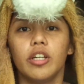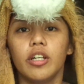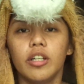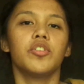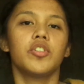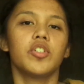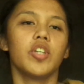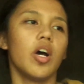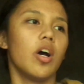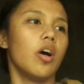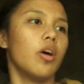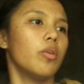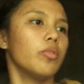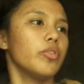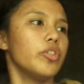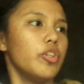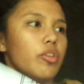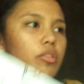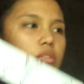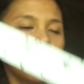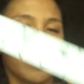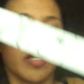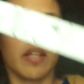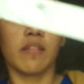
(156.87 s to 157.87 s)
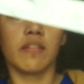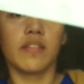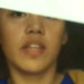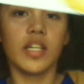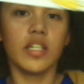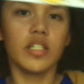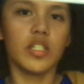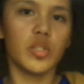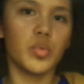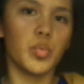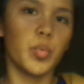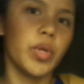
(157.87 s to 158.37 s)
So using
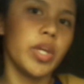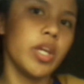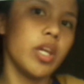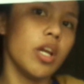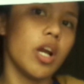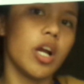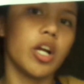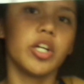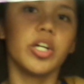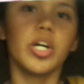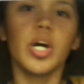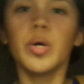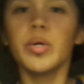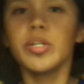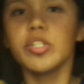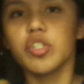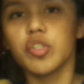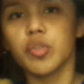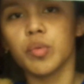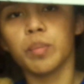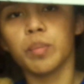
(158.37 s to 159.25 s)
this, we are going to